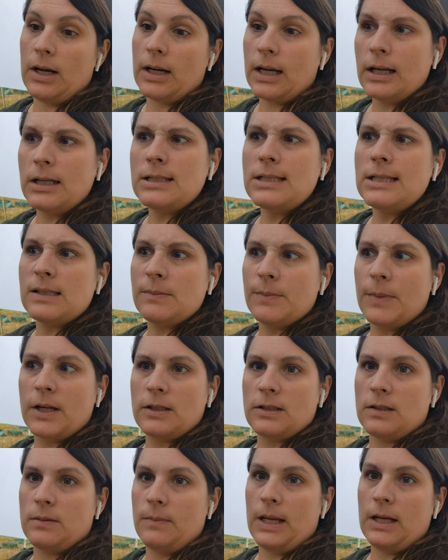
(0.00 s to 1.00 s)
I got a decent amount
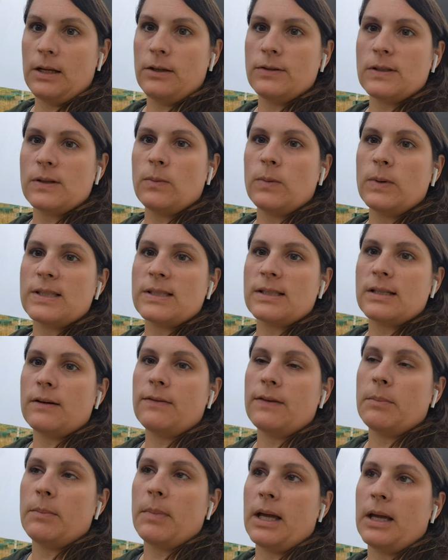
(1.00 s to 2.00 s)
of tomatoes, and with
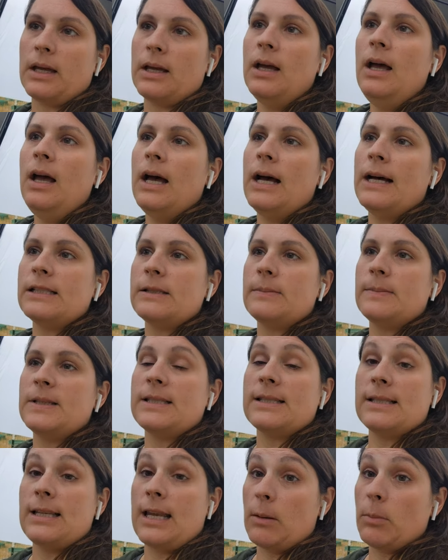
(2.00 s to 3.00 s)
stuff that my
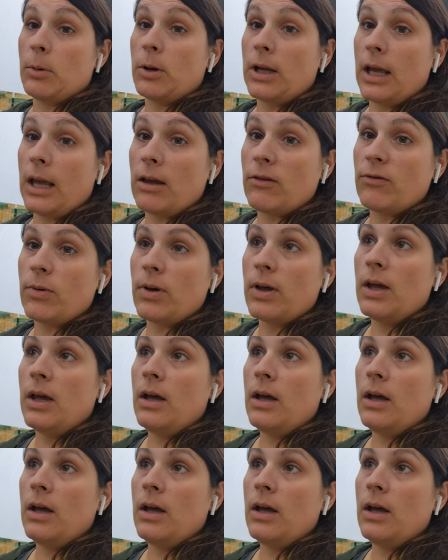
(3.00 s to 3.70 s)
husband's neighbor gave,